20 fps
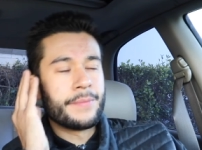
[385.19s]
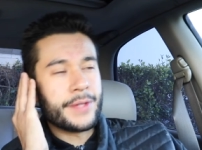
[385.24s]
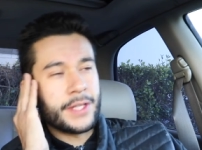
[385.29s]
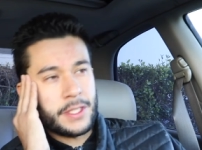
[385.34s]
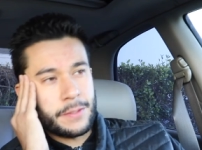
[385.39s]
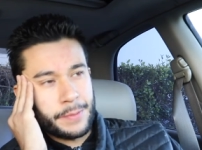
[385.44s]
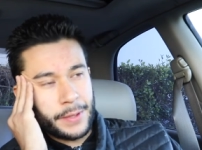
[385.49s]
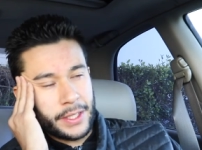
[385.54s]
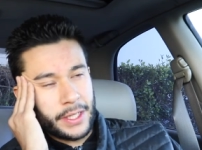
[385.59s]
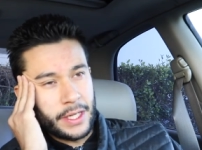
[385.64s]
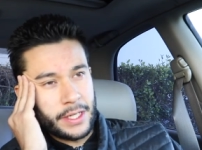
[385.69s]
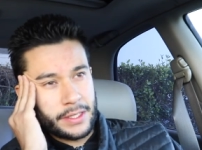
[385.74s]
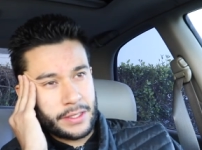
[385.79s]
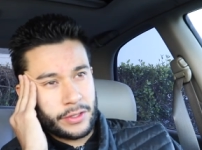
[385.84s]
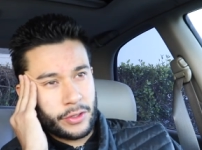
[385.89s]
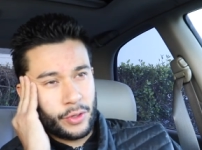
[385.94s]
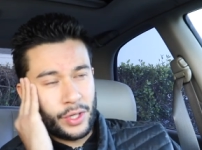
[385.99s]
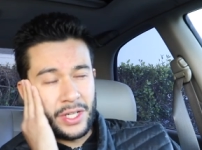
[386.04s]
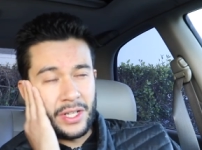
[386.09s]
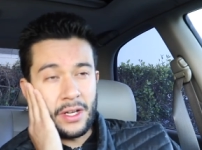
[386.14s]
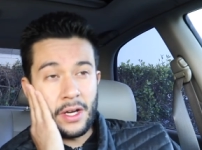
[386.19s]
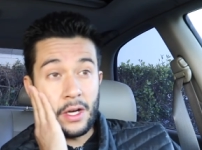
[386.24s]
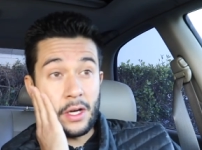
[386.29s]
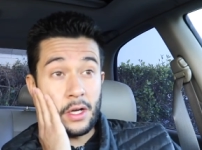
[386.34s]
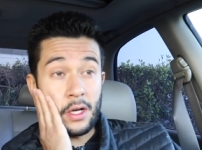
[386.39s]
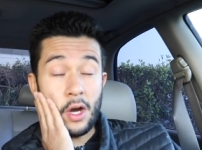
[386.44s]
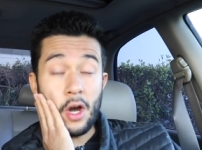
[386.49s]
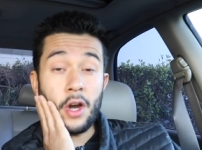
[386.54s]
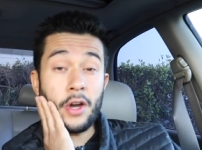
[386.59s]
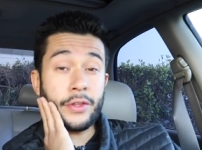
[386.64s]
is because
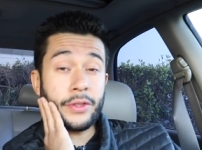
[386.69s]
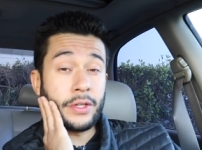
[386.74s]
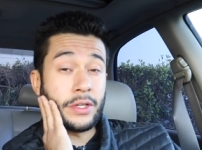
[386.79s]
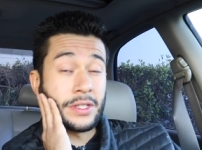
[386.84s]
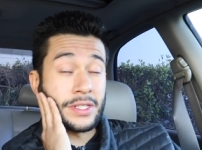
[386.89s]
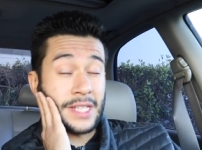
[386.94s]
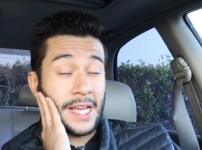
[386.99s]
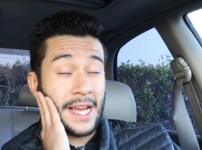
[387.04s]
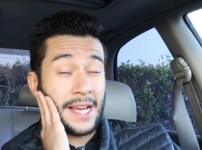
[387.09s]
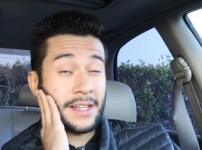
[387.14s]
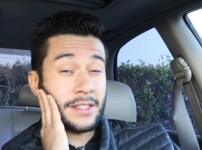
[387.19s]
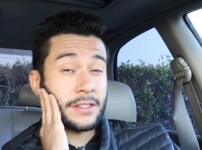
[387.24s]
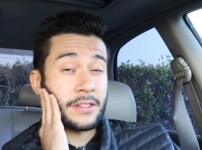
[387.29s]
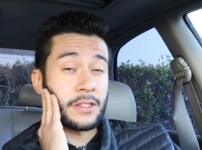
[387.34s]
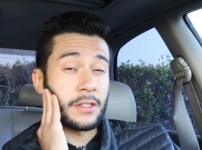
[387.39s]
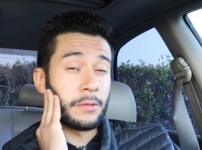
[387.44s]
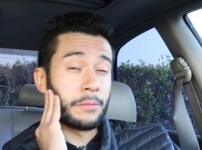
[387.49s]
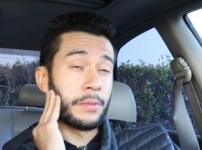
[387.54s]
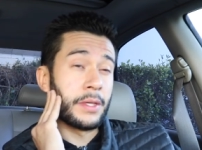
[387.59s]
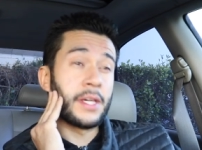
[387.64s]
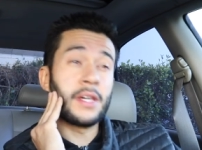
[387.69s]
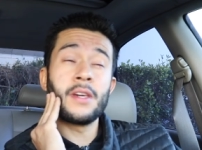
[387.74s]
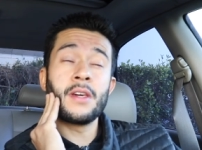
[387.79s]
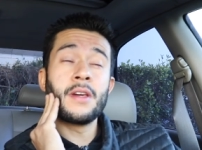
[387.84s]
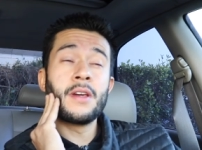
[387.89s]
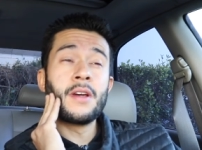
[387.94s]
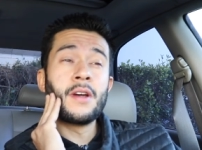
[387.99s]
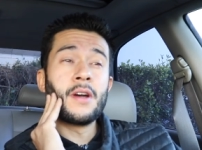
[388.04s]
uh, Arthur is asking me